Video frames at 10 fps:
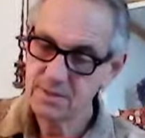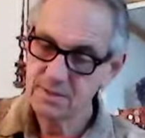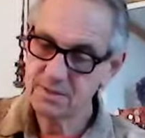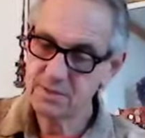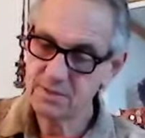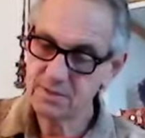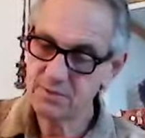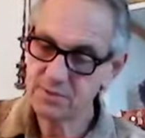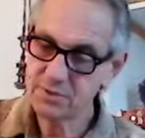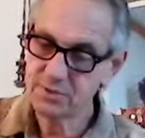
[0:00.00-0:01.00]
These are the
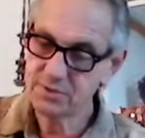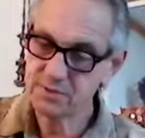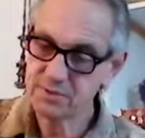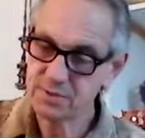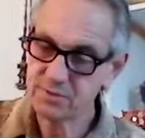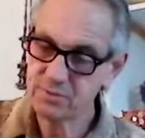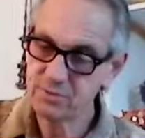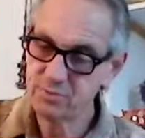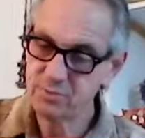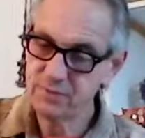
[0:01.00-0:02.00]
questions that the
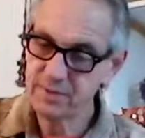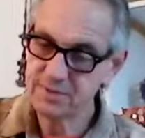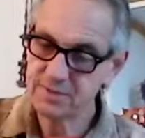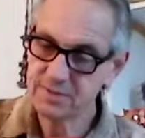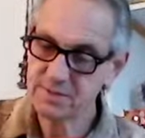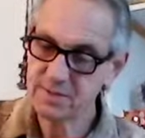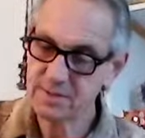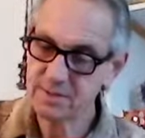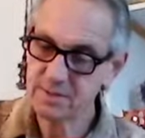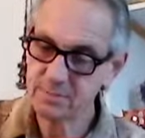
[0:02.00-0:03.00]
human race has
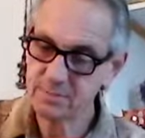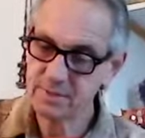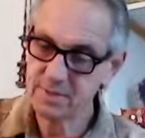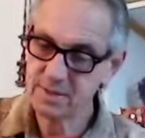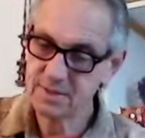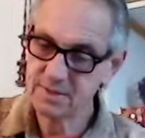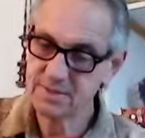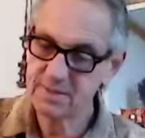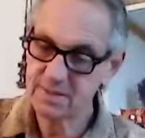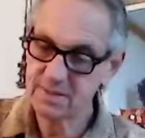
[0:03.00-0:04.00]
taken up in the
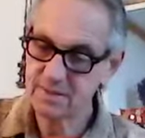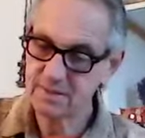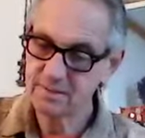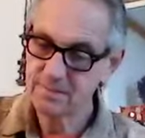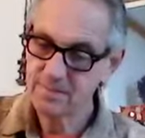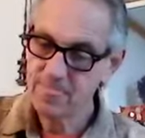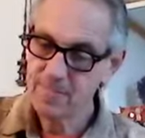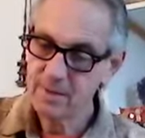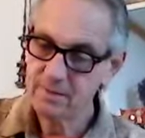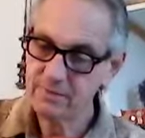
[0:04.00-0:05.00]
last decade.
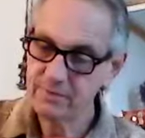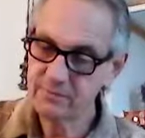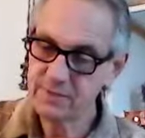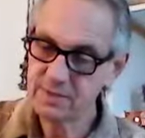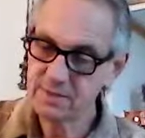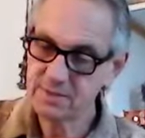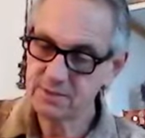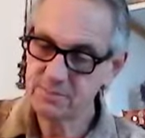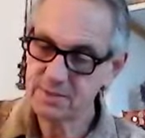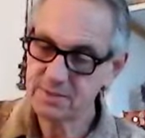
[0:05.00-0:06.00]
We have seen that
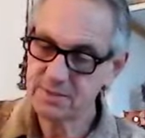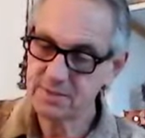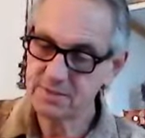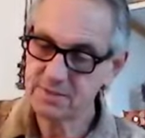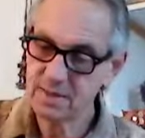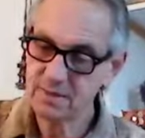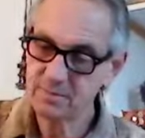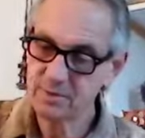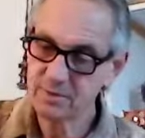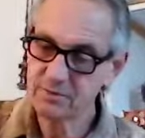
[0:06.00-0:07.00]
space and
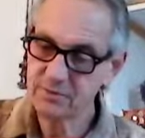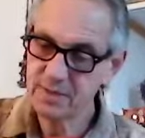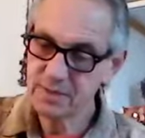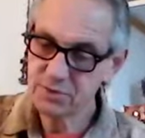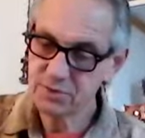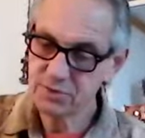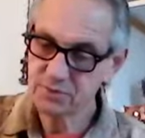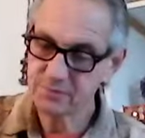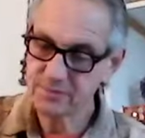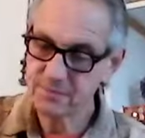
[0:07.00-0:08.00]
time are creations
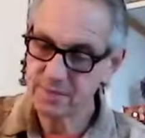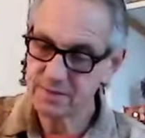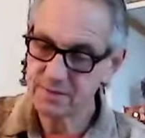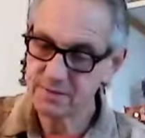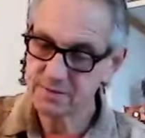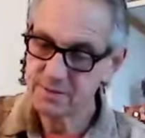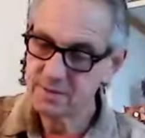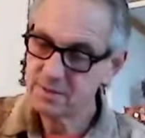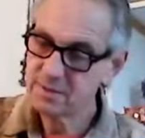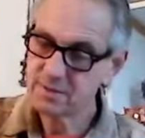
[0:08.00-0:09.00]
of the mind.
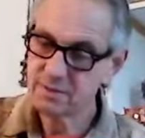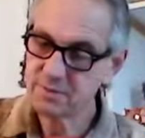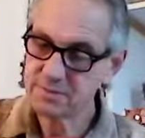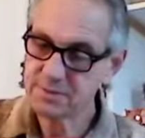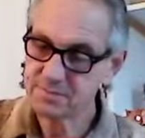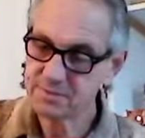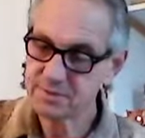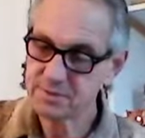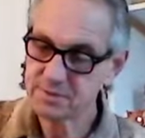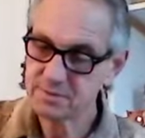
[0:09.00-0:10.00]
They're
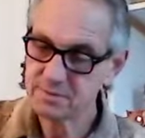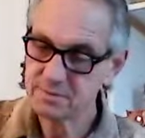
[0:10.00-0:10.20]
concepts.